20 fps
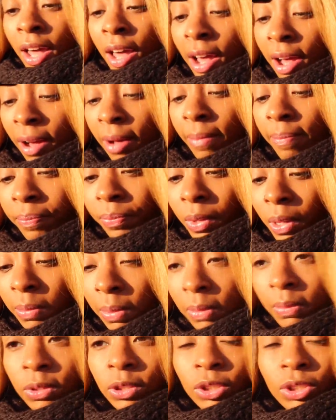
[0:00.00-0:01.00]

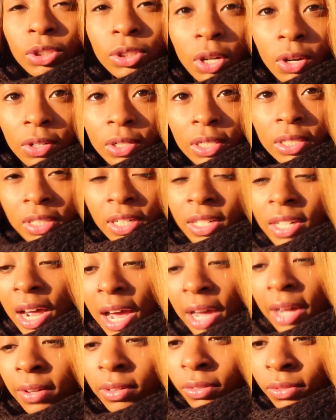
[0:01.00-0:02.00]
But we're just going into
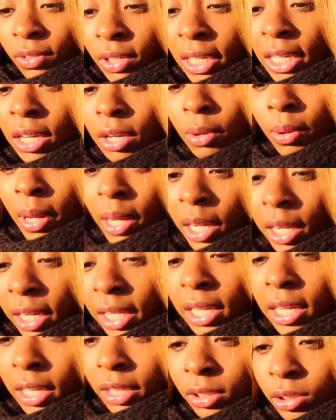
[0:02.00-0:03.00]
town really quickly,